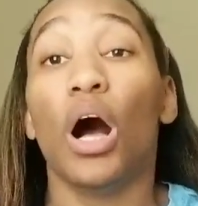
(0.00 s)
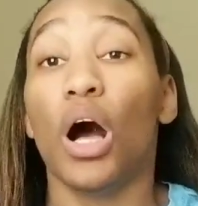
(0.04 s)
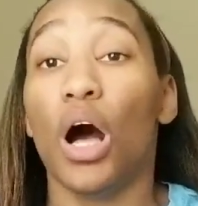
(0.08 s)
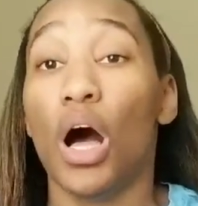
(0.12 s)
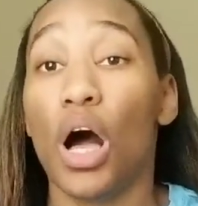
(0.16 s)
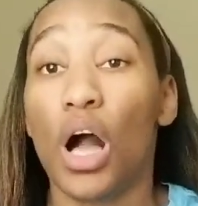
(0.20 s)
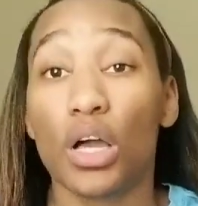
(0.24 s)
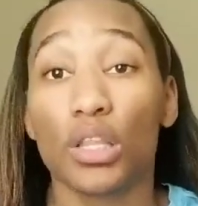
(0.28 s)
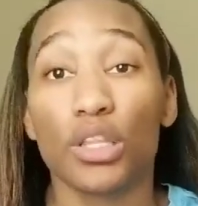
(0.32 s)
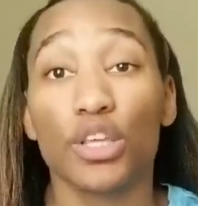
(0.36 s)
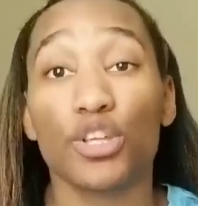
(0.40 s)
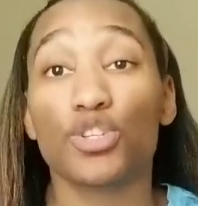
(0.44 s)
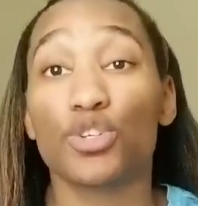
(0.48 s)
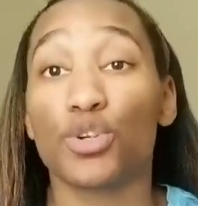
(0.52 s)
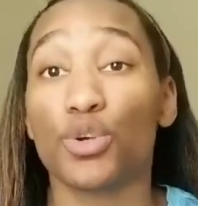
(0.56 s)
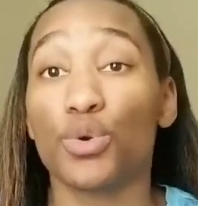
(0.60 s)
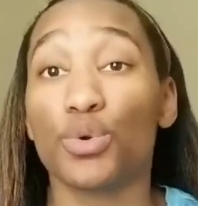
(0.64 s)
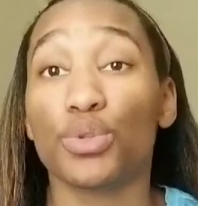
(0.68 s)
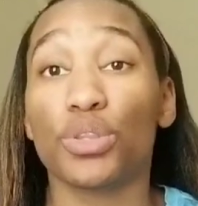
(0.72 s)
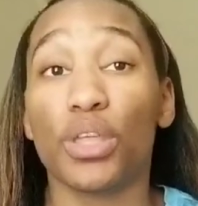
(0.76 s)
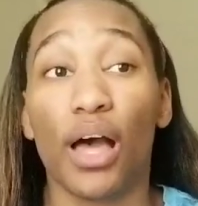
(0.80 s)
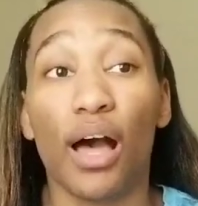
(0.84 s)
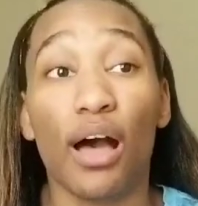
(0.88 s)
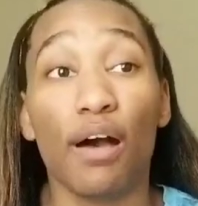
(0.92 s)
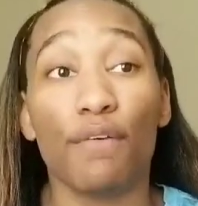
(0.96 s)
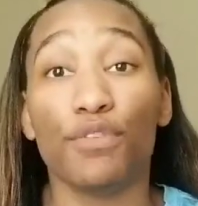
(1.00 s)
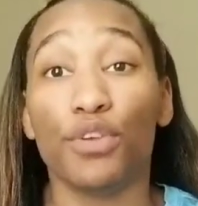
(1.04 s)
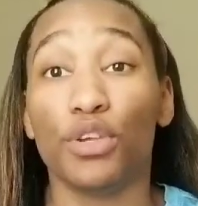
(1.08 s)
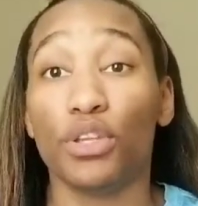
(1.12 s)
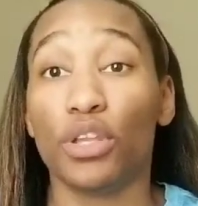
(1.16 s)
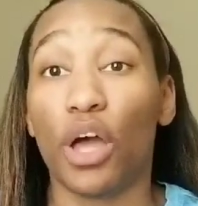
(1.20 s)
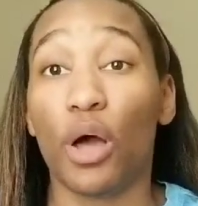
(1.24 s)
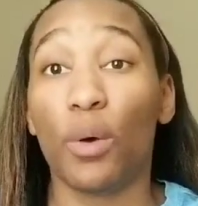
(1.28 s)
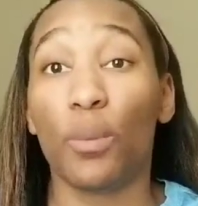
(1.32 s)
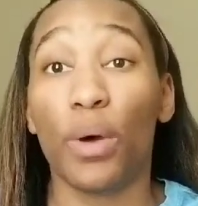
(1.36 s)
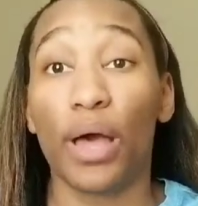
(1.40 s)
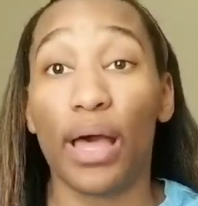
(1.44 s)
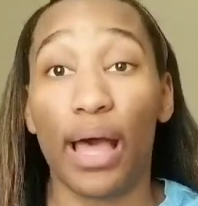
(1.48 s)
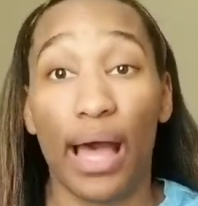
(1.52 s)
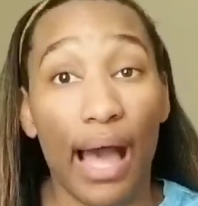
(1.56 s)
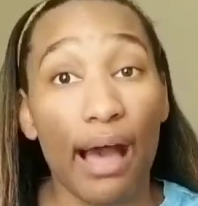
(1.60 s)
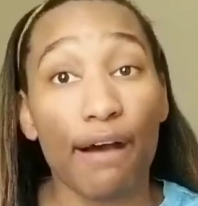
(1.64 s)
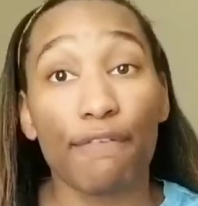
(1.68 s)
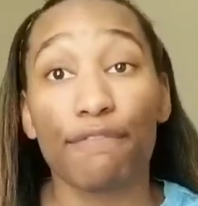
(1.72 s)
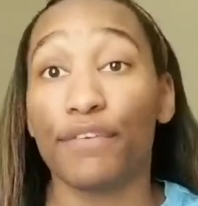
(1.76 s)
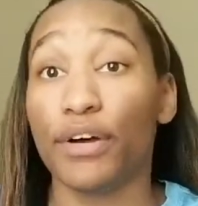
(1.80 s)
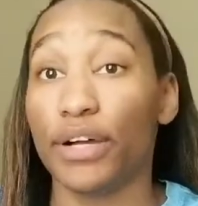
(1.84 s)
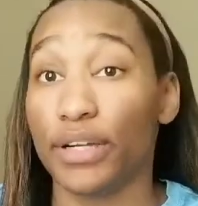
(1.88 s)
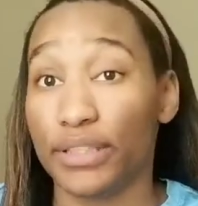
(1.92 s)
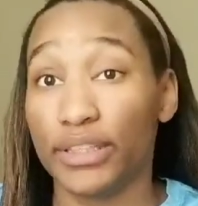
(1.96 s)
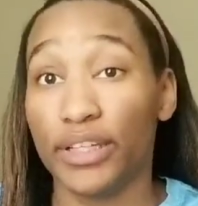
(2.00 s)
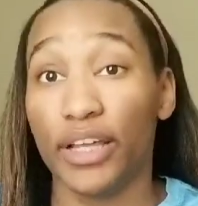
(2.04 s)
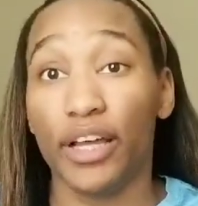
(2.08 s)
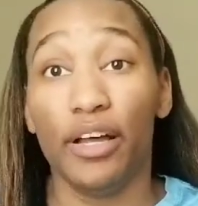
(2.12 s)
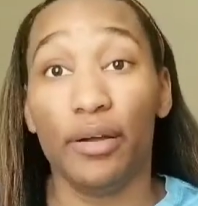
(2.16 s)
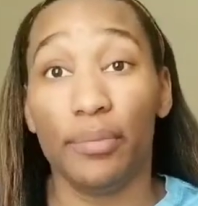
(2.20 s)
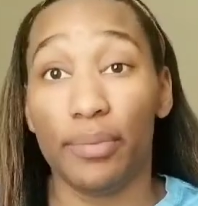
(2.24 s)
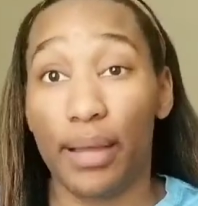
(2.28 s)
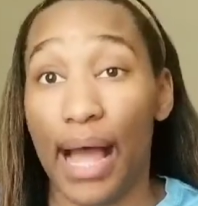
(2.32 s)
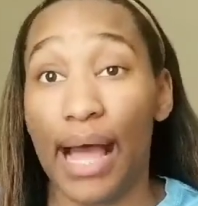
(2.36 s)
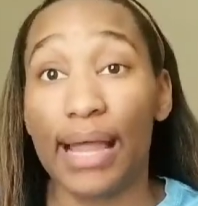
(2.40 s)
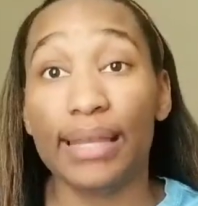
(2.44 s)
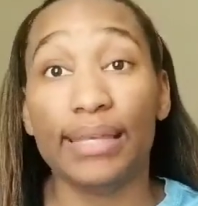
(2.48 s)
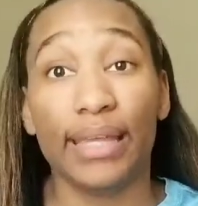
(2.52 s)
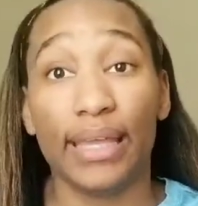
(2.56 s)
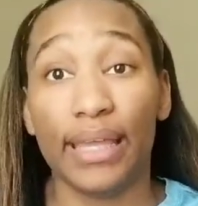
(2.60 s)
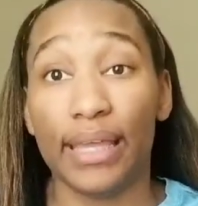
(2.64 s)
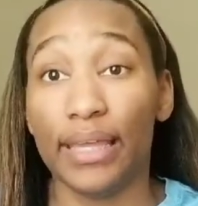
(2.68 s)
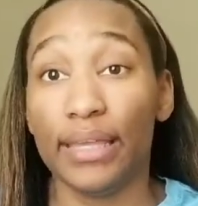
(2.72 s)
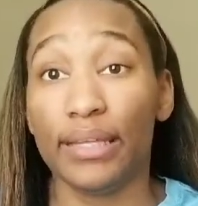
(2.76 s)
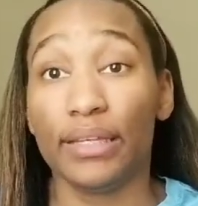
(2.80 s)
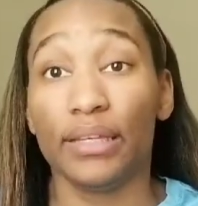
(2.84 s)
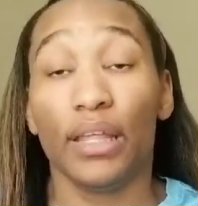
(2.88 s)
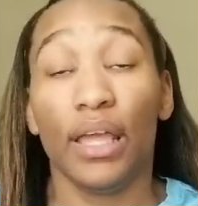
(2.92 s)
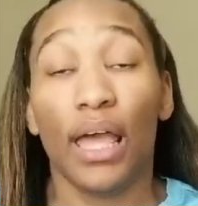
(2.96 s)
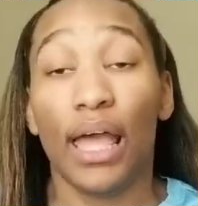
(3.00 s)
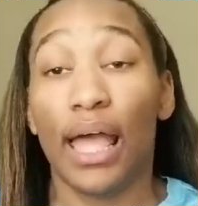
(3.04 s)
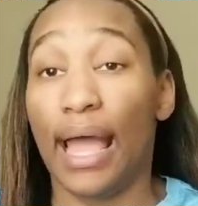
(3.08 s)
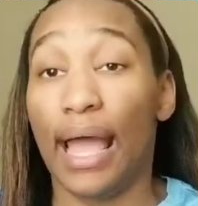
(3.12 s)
ugly truth of, you know what, I fucked up. I did.